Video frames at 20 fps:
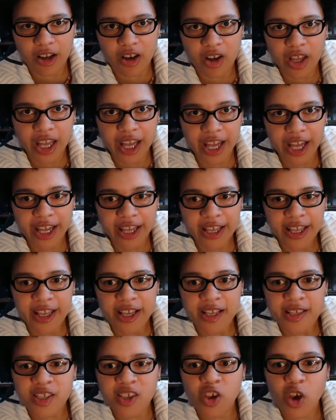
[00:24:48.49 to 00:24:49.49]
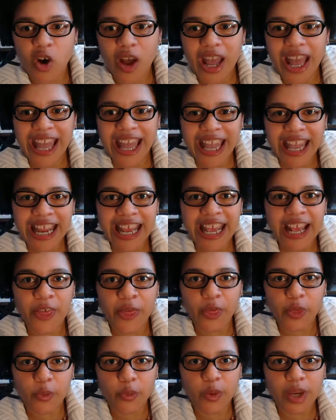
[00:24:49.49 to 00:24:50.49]
Okay, so
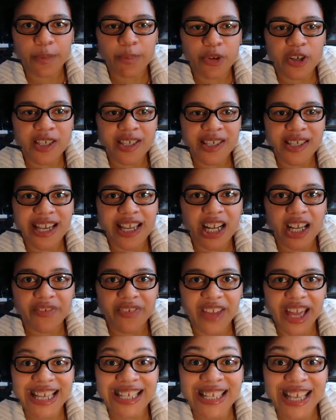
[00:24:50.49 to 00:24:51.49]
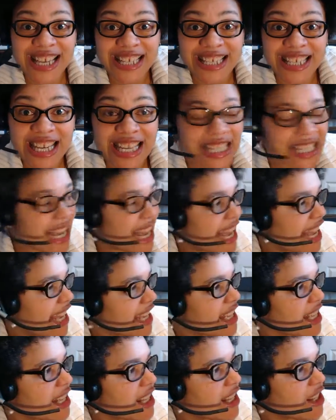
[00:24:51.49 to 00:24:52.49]
83% of SAT
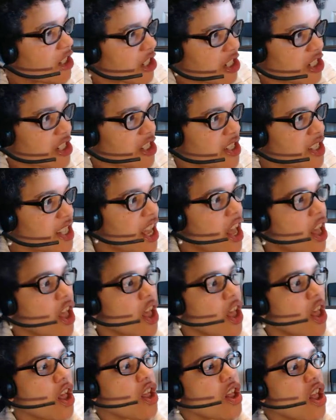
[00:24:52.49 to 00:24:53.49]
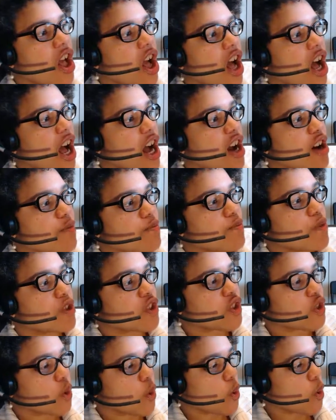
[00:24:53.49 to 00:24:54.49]
takers
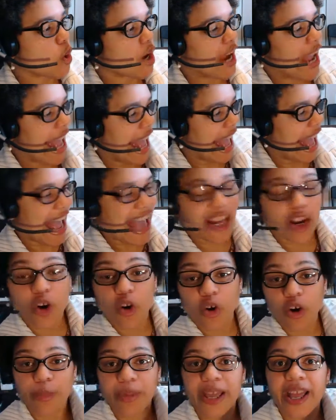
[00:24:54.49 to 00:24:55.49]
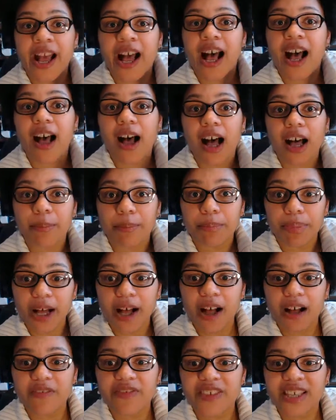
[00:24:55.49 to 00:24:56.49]
score at or be
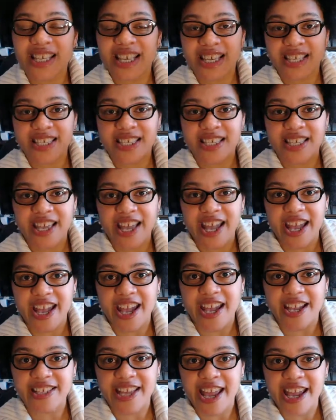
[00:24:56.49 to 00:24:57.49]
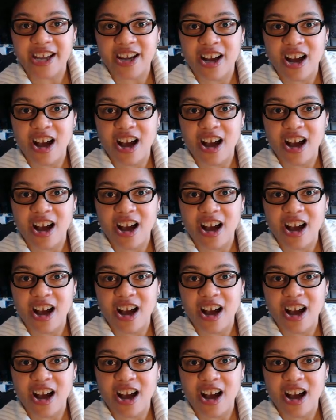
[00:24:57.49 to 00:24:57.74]
above this NCAA